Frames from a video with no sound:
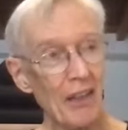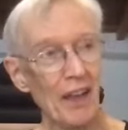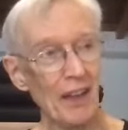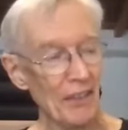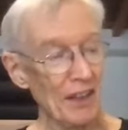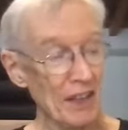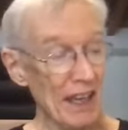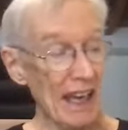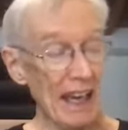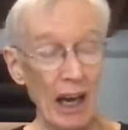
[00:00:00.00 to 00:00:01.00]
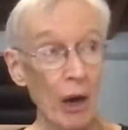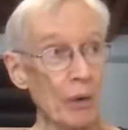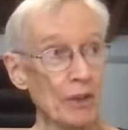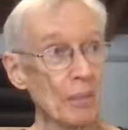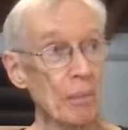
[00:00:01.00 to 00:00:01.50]
the, the, the
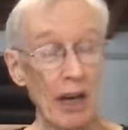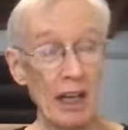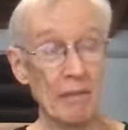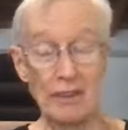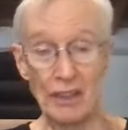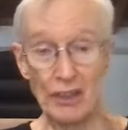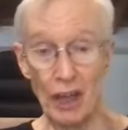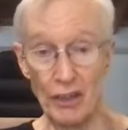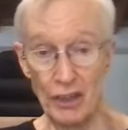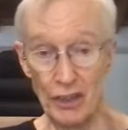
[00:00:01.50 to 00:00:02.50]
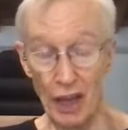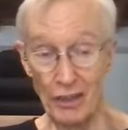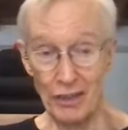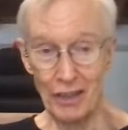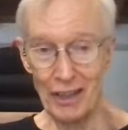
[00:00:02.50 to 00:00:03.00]
ego is the part of us that judges
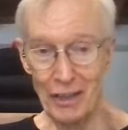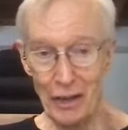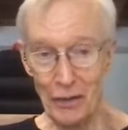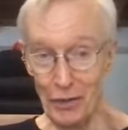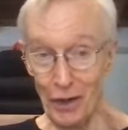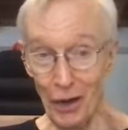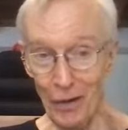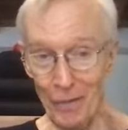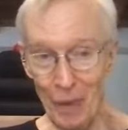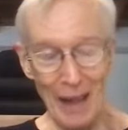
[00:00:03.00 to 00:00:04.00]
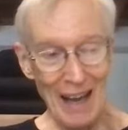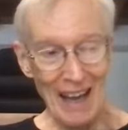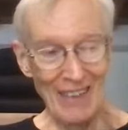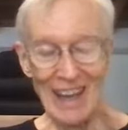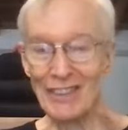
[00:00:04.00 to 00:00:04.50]
us, you know,
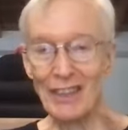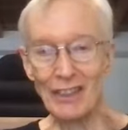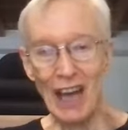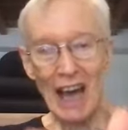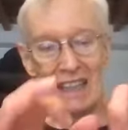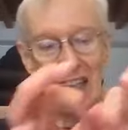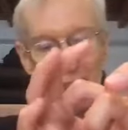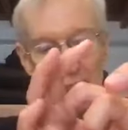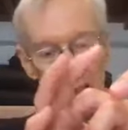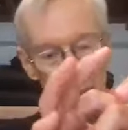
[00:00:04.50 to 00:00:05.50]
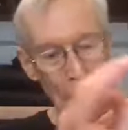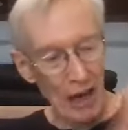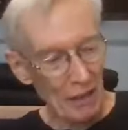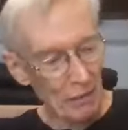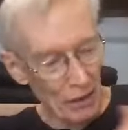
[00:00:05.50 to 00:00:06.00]
and that's the tiny little
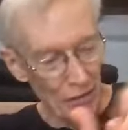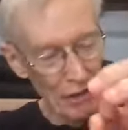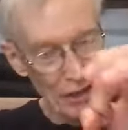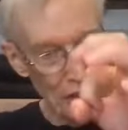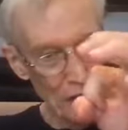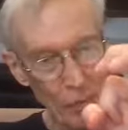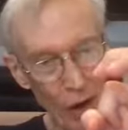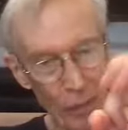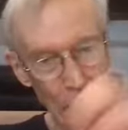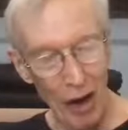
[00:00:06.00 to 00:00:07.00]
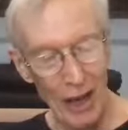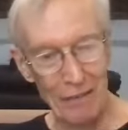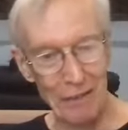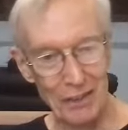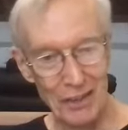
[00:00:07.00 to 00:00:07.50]
part of us, a very small part
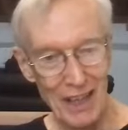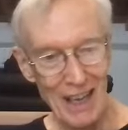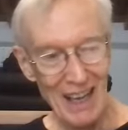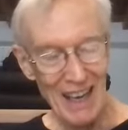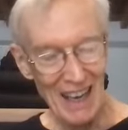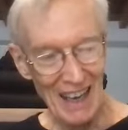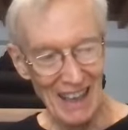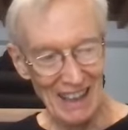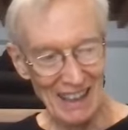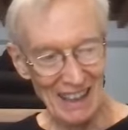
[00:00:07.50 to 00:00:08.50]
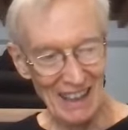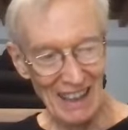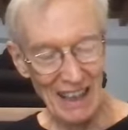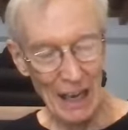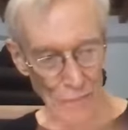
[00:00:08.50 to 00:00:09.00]
of us. And it,
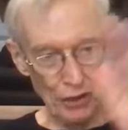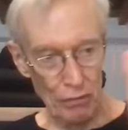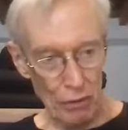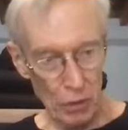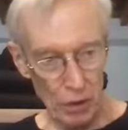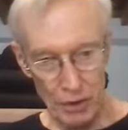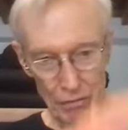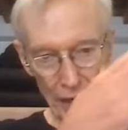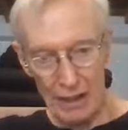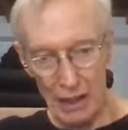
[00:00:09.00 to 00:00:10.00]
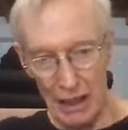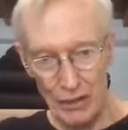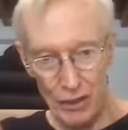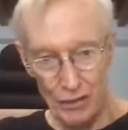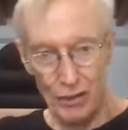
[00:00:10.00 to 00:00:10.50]
it has its rules and
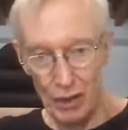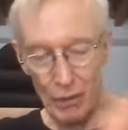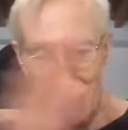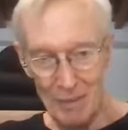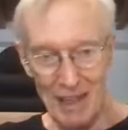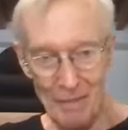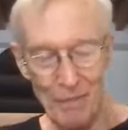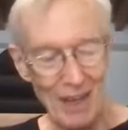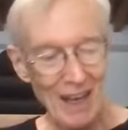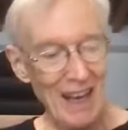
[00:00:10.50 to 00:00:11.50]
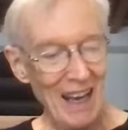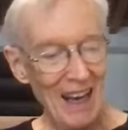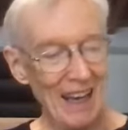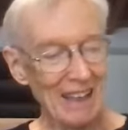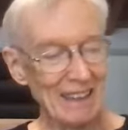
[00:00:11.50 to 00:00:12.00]
regulations, you know what I mean?
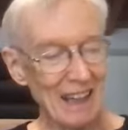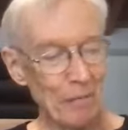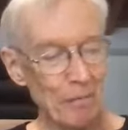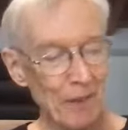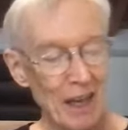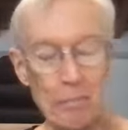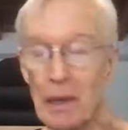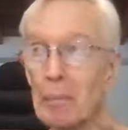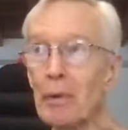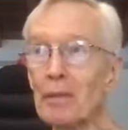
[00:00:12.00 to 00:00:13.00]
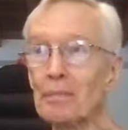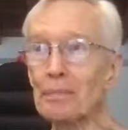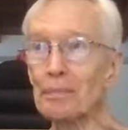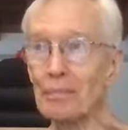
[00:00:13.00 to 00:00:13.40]
And um, people,